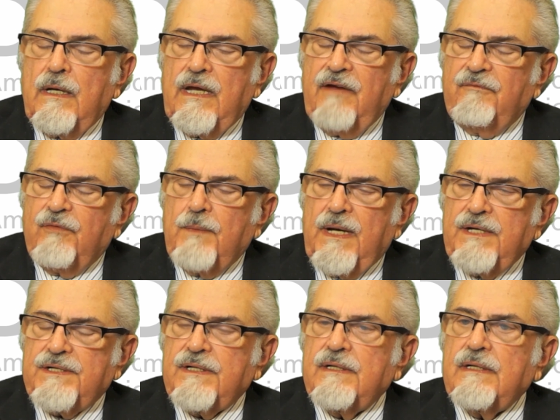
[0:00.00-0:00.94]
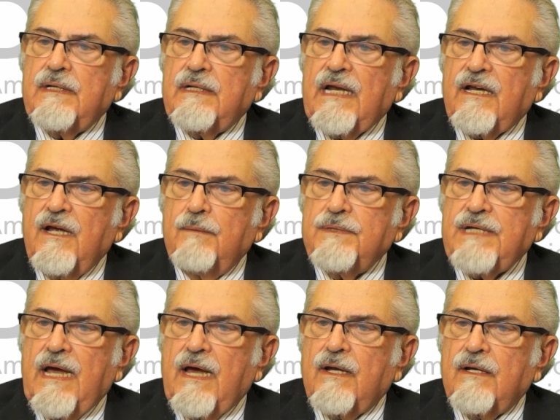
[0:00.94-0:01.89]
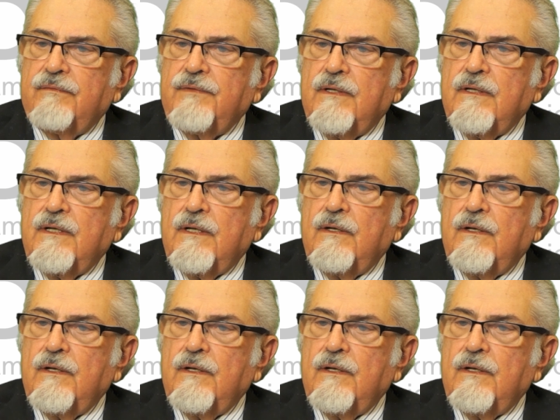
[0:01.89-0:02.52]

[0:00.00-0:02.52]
information that comes out of the